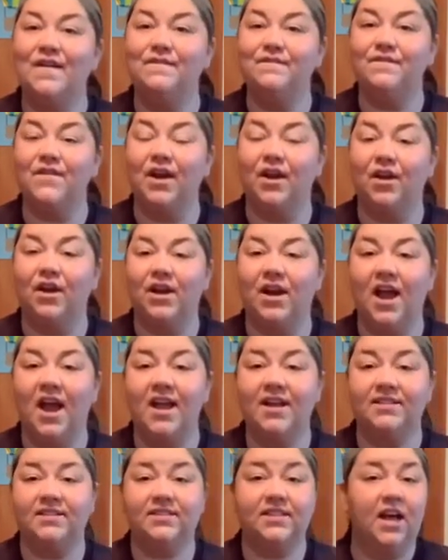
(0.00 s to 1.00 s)
Very
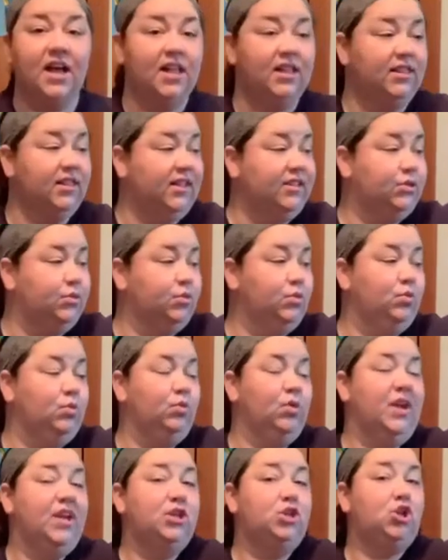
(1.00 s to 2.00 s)
nice. Let's
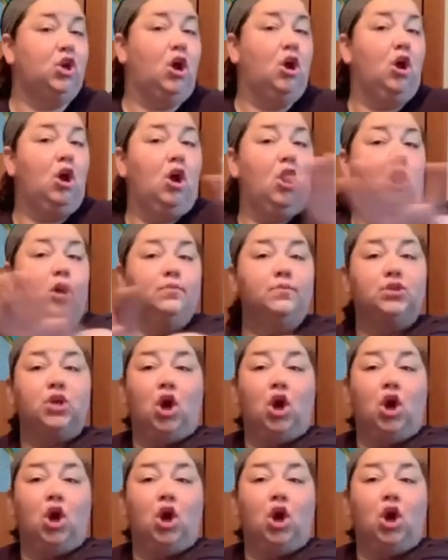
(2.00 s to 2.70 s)
reach our arms